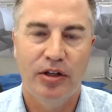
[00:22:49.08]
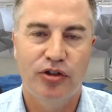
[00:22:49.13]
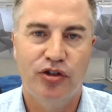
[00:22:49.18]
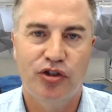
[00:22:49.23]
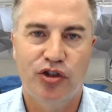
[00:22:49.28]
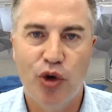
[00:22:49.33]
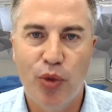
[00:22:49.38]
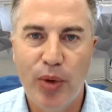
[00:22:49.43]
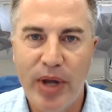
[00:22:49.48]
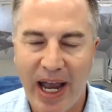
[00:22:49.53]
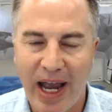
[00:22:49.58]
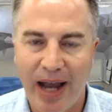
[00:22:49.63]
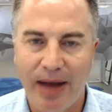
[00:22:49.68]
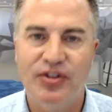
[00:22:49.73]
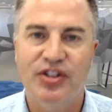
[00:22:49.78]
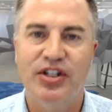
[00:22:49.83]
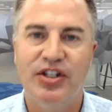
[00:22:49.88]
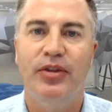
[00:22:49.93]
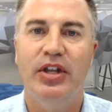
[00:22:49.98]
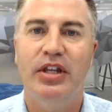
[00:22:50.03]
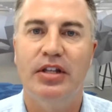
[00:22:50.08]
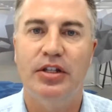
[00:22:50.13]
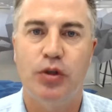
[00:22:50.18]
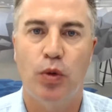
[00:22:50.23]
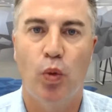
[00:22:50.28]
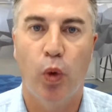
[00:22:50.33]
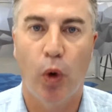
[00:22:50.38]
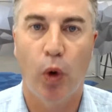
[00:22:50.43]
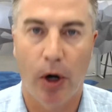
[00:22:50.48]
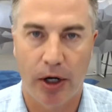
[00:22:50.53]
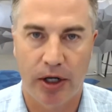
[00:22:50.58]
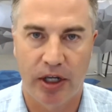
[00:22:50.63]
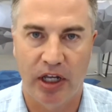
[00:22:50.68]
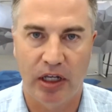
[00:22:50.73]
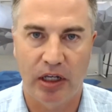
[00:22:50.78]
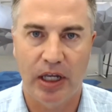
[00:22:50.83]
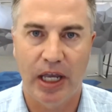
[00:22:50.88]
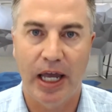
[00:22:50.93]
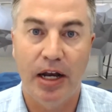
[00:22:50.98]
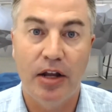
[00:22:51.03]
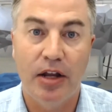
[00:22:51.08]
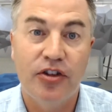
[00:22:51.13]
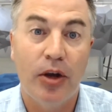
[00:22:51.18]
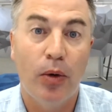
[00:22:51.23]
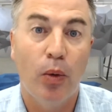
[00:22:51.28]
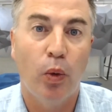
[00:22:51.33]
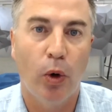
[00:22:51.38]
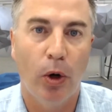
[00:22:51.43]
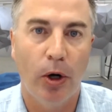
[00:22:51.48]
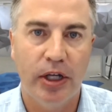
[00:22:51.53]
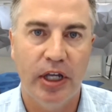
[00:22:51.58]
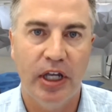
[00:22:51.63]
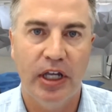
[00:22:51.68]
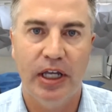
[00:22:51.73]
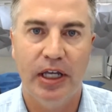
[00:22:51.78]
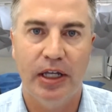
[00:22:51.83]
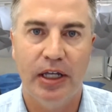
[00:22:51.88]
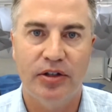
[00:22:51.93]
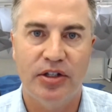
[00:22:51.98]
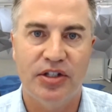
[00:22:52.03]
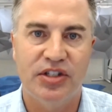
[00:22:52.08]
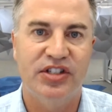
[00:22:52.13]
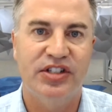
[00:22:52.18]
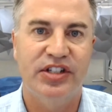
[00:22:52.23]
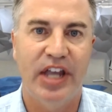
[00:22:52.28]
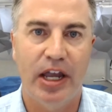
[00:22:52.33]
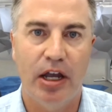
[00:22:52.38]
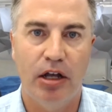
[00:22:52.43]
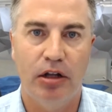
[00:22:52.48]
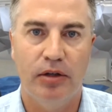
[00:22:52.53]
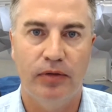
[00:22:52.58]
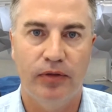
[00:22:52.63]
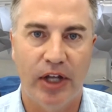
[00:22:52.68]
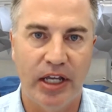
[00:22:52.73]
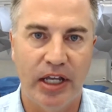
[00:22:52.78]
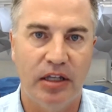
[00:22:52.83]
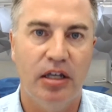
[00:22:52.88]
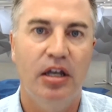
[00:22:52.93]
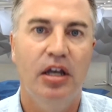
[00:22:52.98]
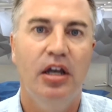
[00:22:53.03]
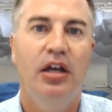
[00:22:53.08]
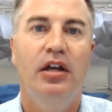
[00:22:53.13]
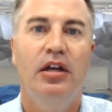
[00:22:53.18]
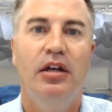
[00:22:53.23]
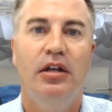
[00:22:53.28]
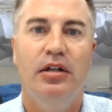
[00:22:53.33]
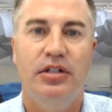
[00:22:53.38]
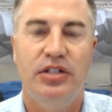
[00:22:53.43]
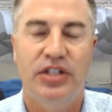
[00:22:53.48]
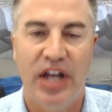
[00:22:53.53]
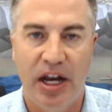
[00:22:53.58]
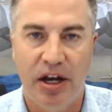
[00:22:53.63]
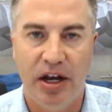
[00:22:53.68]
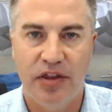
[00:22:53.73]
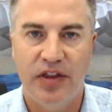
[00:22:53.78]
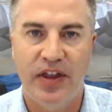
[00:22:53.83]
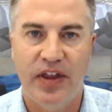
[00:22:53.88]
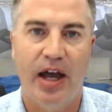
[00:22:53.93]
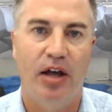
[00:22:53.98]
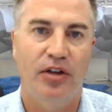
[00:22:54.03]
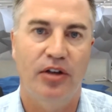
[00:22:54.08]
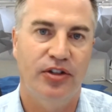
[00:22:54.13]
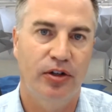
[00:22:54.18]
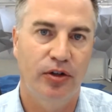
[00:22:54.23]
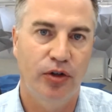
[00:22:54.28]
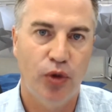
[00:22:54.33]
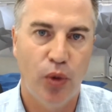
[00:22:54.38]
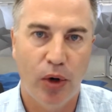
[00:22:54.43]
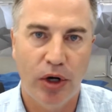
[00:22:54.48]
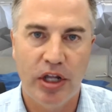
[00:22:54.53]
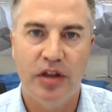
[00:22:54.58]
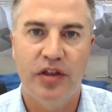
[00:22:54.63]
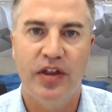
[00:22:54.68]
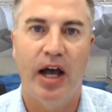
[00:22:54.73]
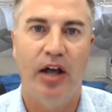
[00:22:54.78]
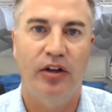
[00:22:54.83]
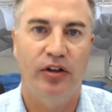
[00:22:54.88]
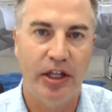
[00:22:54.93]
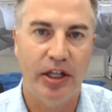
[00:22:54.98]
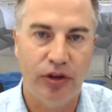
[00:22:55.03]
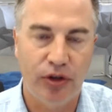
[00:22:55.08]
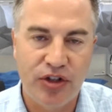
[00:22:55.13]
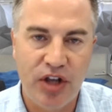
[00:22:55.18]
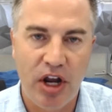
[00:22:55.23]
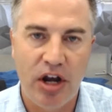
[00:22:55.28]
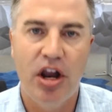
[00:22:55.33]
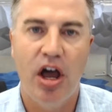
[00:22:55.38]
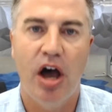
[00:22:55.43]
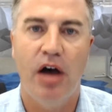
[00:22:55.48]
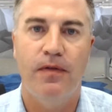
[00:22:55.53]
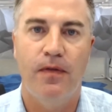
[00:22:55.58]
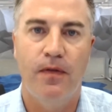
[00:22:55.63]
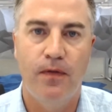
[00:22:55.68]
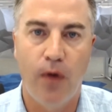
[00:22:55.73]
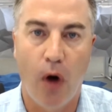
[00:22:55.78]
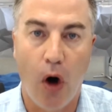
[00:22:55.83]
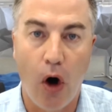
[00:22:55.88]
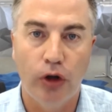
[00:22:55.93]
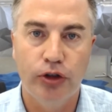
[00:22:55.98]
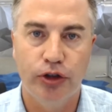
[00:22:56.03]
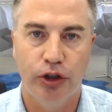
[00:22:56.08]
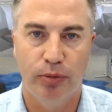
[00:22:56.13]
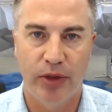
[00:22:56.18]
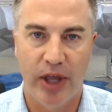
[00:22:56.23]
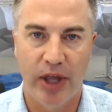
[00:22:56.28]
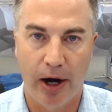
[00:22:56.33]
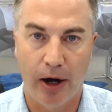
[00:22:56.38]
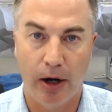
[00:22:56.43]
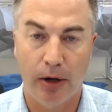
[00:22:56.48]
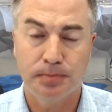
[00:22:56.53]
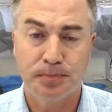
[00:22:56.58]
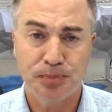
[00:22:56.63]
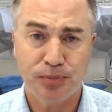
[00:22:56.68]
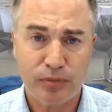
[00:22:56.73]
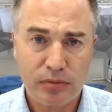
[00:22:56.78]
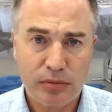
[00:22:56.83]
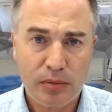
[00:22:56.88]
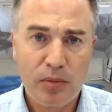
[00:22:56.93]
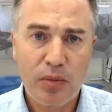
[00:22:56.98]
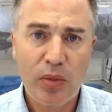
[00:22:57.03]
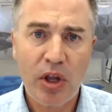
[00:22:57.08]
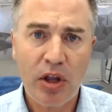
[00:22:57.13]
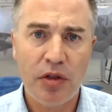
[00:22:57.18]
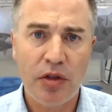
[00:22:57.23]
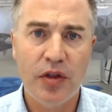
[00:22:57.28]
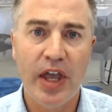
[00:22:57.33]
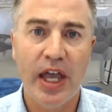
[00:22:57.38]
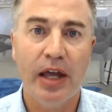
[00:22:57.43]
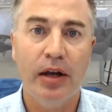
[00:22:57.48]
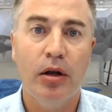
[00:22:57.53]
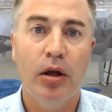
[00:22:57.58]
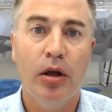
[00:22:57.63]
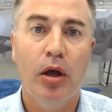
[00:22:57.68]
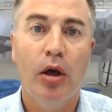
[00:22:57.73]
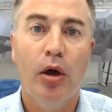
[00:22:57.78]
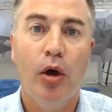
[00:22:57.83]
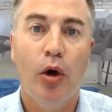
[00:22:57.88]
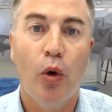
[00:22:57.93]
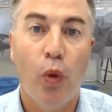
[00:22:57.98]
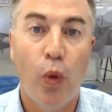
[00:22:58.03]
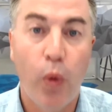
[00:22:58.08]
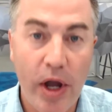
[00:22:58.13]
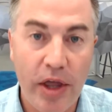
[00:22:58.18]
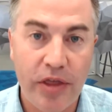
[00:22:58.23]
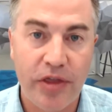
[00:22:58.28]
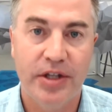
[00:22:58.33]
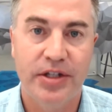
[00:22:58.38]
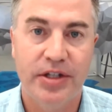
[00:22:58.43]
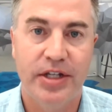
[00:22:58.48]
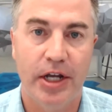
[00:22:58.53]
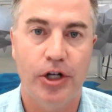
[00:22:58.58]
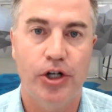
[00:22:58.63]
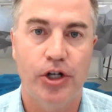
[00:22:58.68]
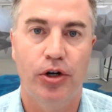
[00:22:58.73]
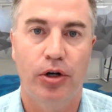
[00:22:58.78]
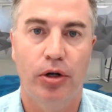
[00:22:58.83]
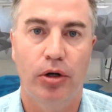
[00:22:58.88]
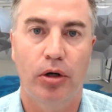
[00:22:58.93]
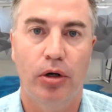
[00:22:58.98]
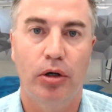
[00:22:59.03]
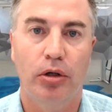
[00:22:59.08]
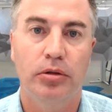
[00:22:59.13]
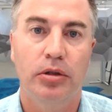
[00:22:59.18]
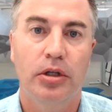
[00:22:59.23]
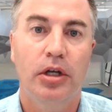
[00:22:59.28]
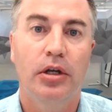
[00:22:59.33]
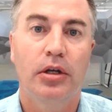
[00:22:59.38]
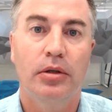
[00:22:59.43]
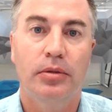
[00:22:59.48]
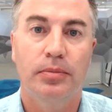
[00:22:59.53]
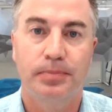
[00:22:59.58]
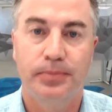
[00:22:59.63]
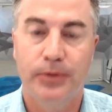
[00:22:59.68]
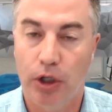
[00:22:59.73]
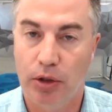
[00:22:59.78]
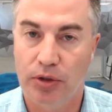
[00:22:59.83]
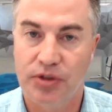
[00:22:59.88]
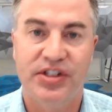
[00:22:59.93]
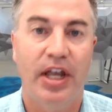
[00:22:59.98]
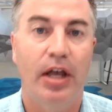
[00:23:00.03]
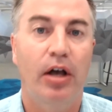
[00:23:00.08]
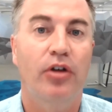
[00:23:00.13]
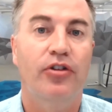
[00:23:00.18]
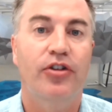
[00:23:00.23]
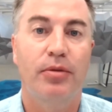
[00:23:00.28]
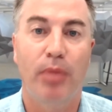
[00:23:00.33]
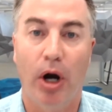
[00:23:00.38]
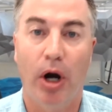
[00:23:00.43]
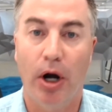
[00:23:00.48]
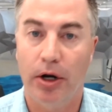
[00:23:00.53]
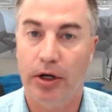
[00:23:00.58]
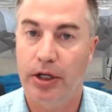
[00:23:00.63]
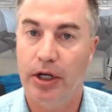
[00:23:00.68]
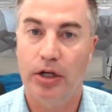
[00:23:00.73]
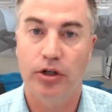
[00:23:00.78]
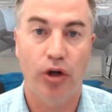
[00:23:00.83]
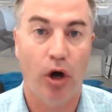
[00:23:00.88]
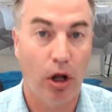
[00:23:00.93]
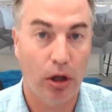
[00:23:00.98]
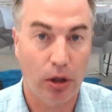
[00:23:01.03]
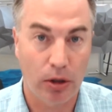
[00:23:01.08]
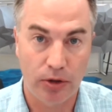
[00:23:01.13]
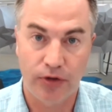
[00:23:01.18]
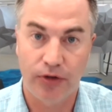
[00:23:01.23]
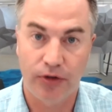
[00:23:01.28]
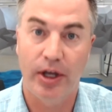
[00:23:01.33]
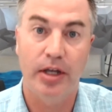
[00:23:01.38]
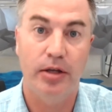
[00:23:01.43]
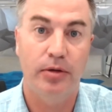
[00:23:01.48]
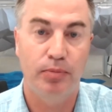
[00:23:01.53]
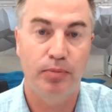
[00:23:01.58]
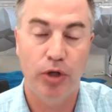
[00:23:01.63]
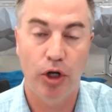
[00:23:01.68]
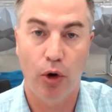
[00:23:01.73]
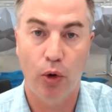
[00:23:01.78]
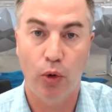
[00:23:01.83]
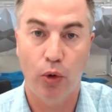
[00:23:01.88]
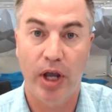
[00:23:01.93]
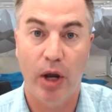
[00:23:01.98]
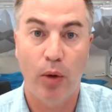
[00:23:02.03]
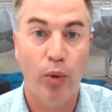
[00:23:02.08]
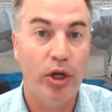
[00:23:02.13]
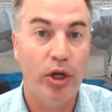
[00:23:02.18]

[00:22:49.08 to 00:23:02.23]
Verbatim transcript: do we have something that's working? And is it working at the scale of like 10,000, 20,000? Like there's enough volume there that with additional, you know, sales and marketing dollars, like, you know, can we